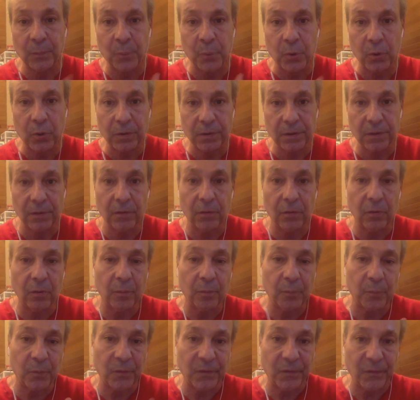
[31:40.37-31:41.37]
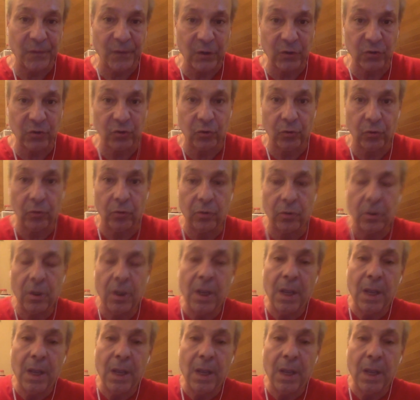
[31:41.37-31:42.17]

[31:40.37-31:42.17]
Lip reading: personal, professional,